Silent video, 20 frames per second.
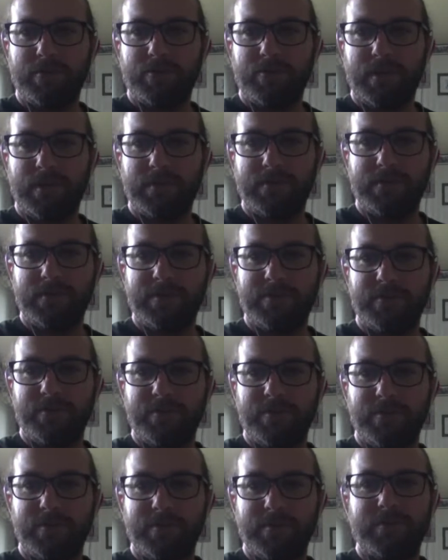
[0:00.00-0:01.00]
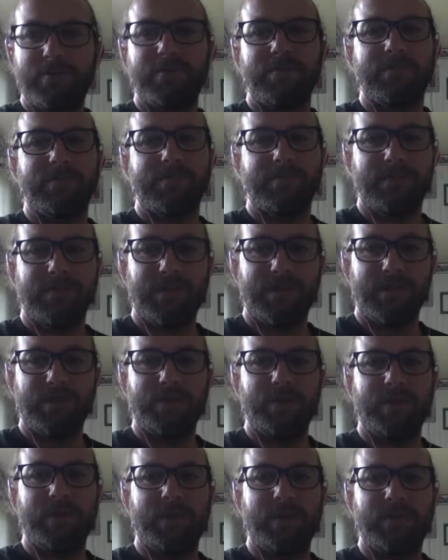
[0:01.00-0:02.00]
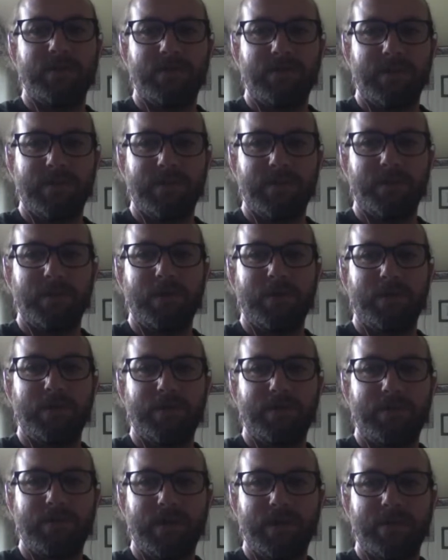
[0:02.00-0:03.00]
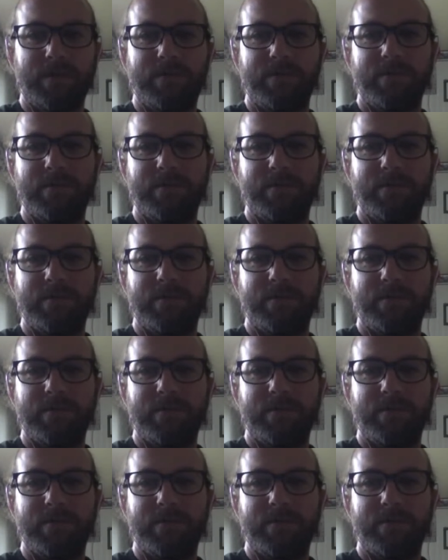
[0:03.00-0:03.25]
stress disorder. Agreed. I think we all have that.